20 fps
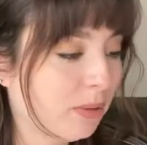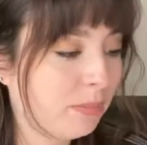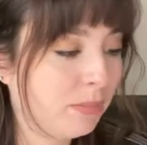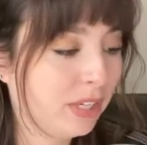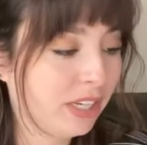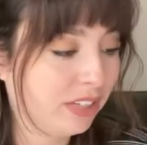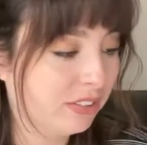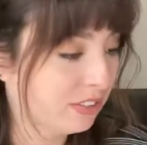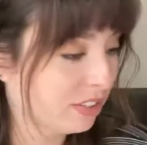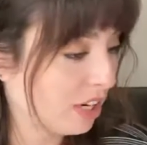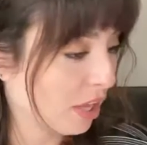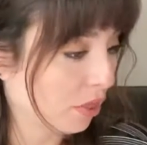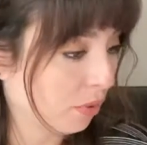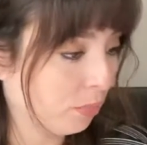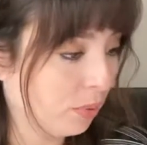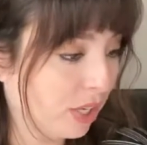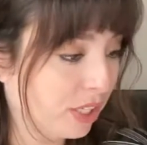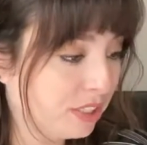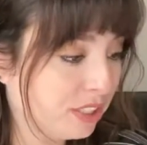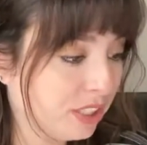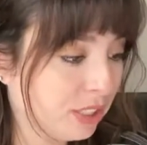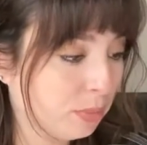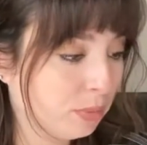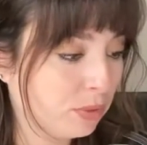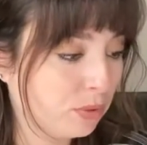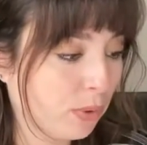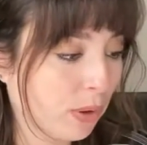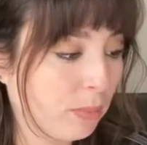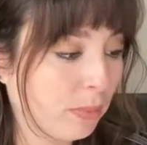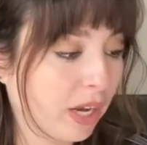Here's another one: to
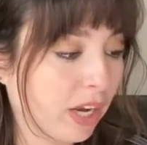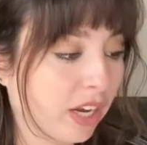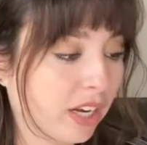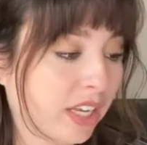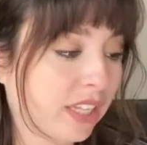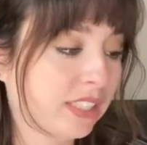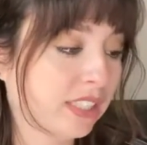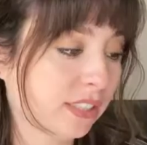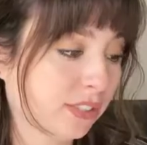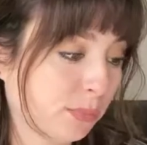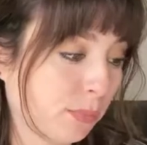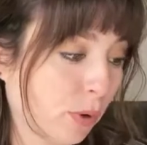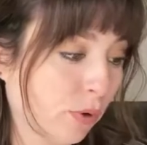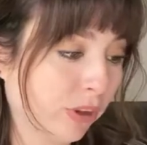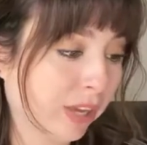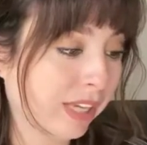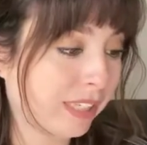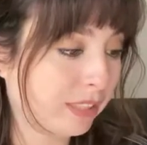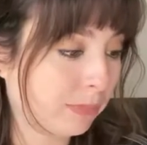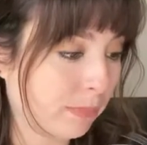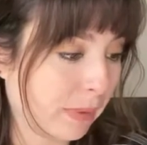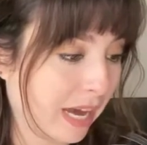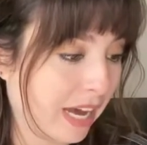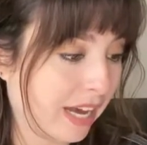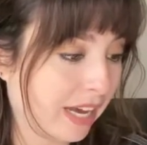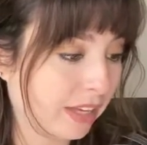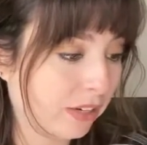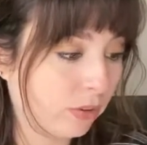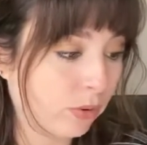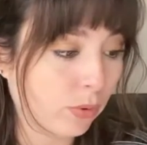persuade my audience that smoking is
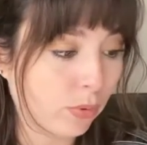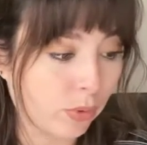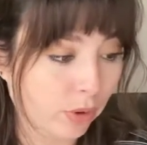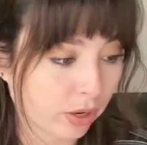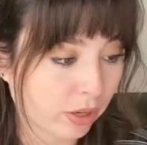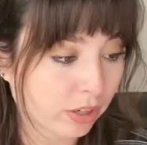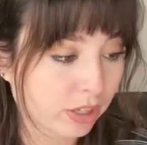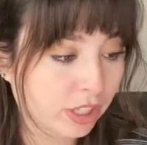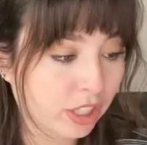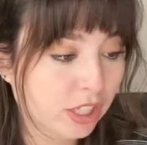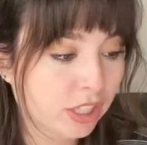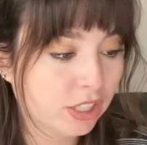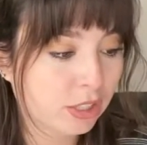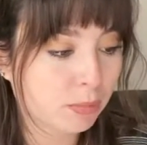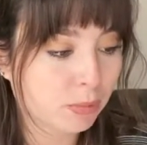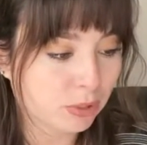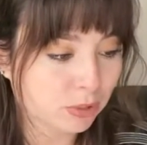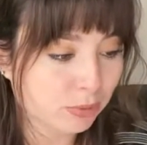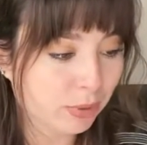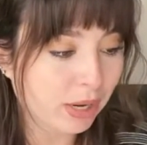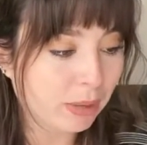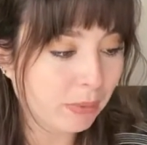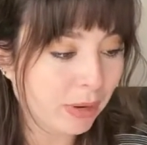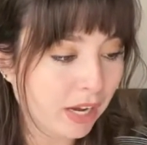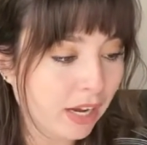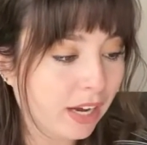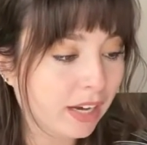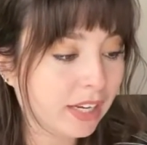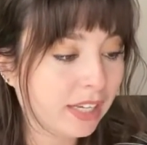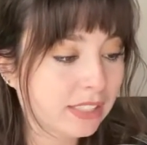bad, or to persuade my
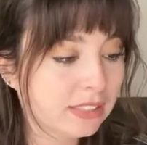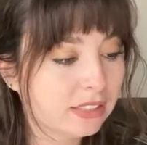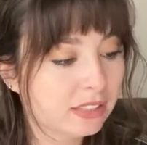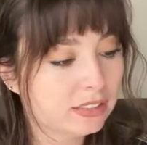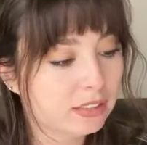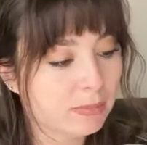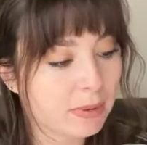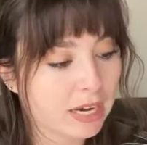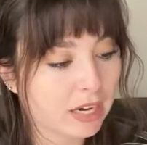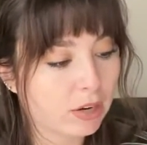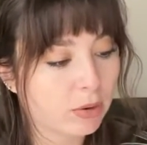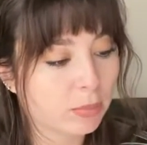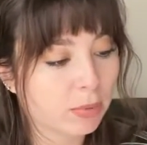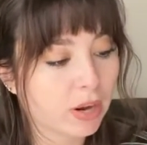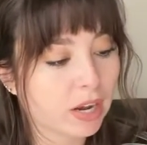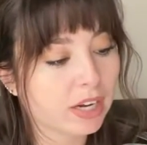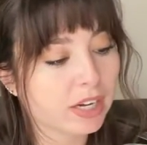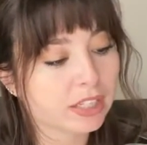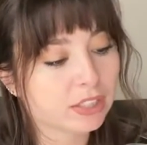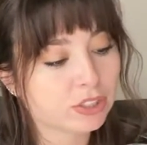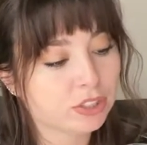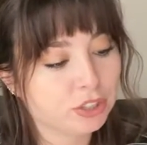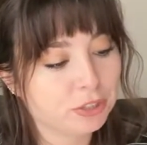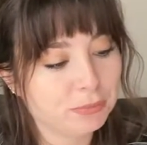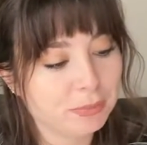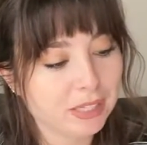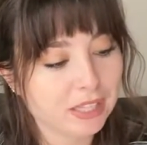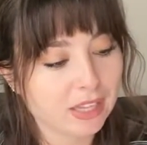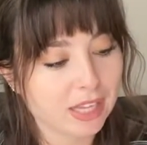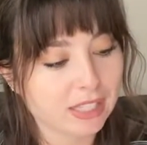audience that tobacco products should
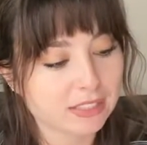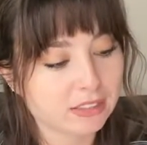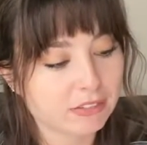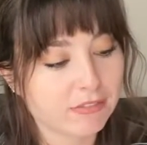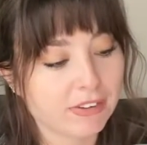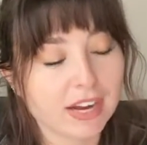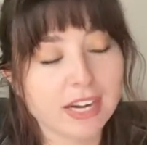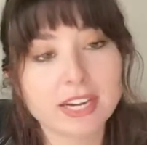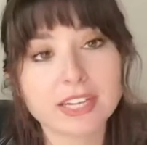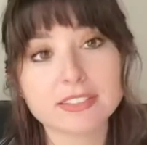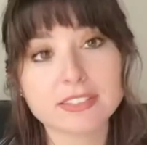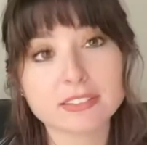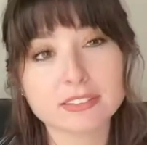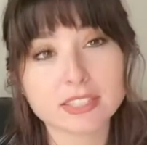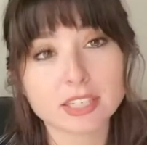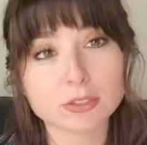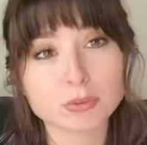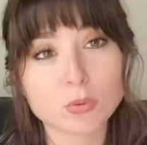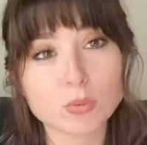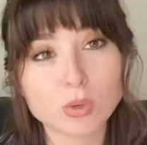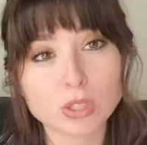be classified as a Schedule I